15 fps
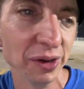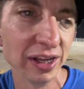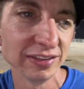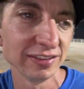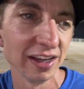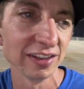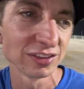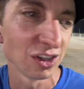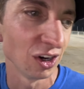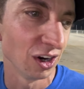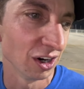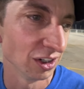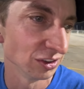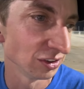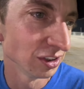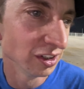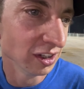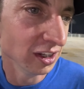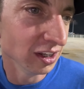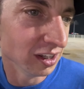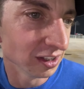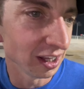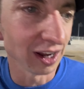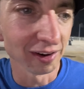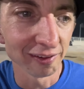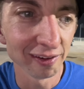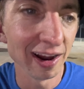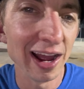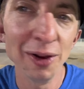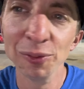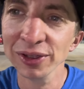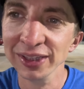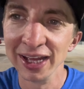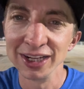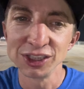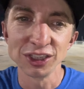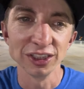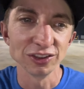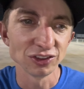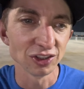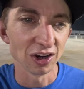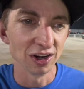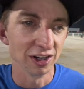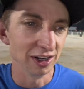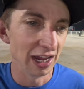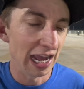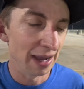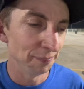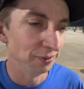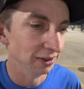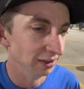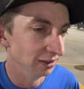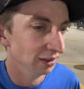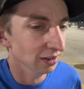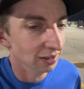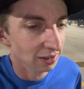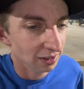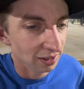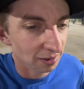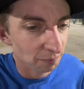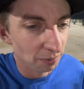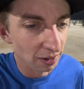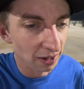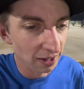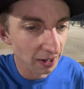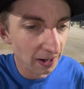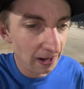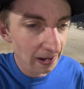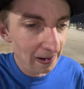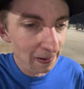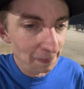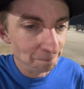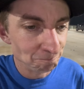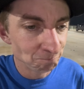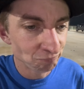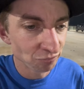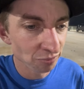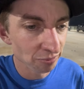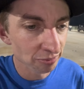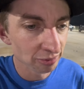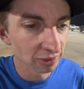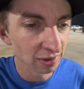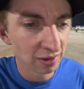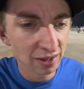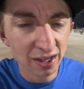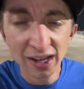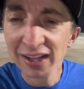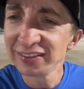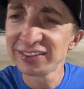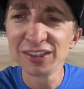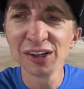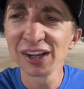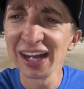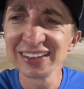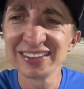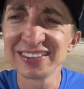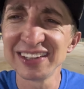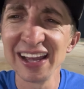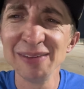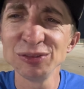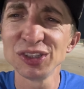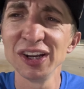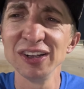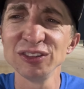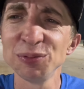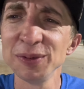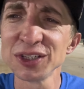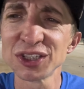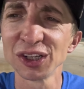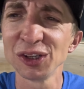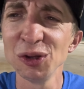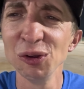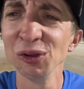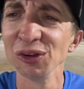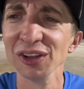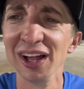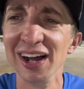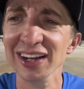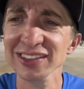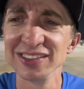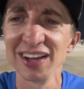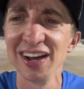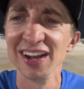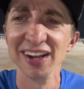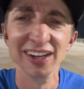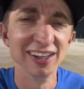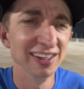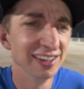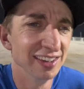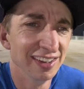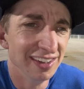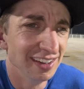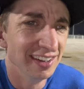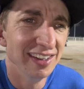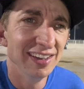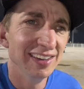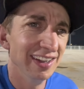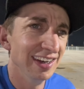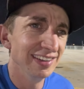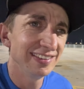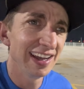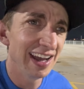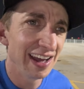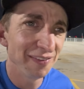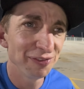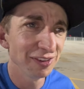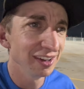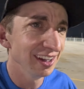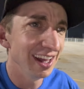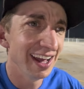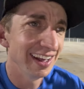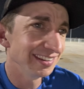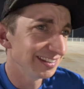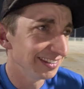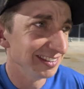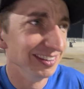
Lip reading: SS cars, like right when that shit started happening. But it's still got the same transmission cooler lines on it that it's had for the last